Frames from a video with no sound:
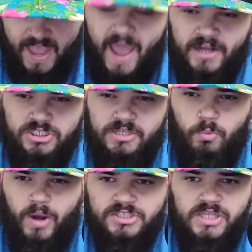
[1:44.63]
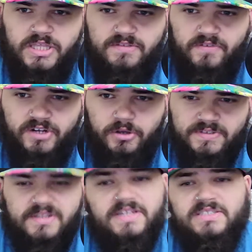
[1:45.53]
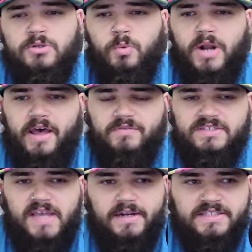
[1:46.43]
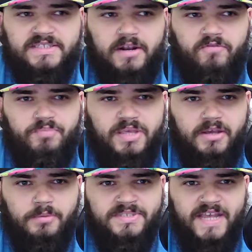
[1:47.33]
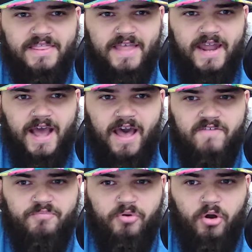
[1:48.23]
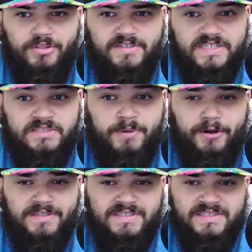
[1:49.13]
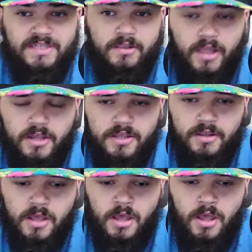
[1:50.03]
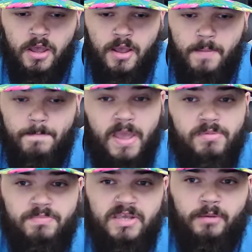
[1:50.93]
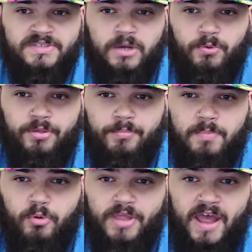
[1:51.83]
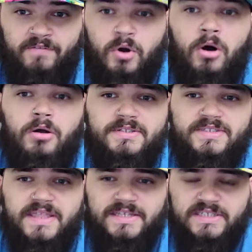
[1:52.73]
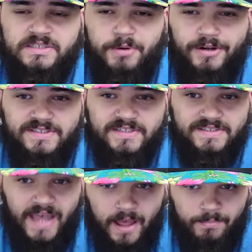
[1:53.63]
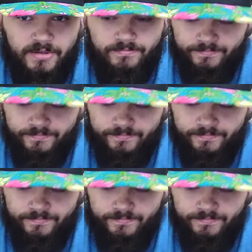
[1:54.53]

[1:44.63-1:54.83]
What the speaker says: actually watch these videos and listen to what I have to say. And instead of being upset that I've brought these experiences to light, maybe be upset with the people that have caused these experiences to happen.